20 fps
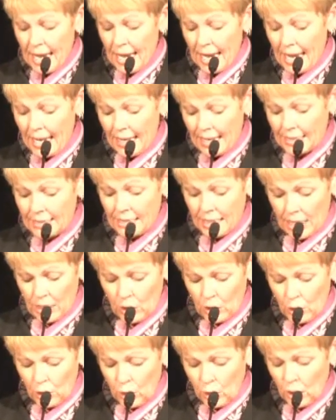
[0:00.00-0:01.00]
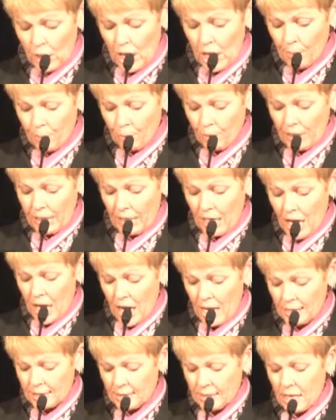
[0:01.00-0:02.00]
and our local operating
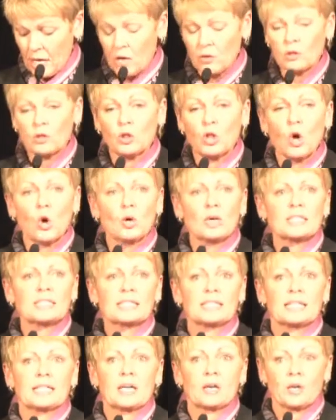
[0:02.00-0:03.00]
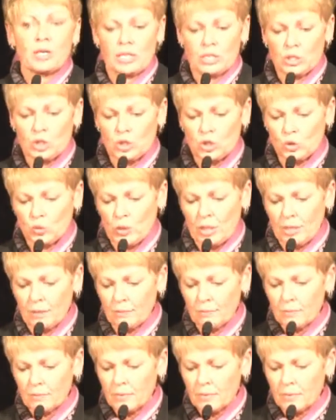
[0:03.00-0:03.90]
costs are the lowest in our industry.